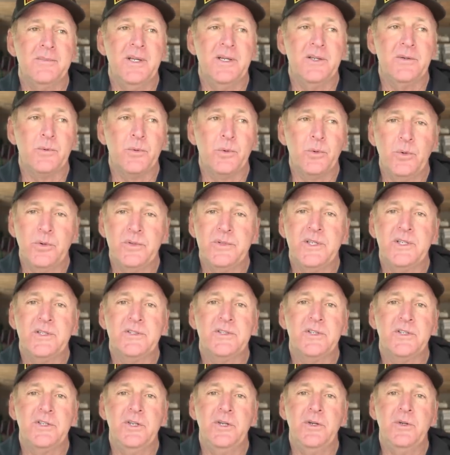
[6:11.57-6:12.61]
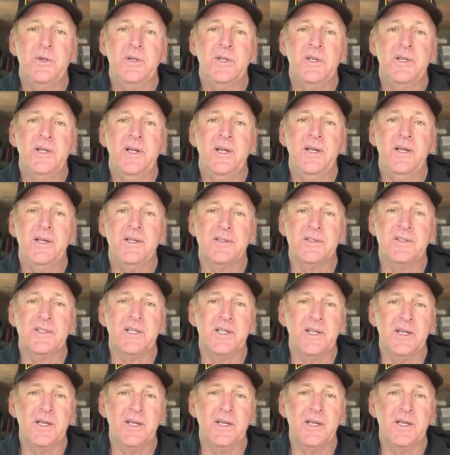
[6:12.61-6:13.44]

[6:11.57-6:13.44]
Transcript: rules instituted is to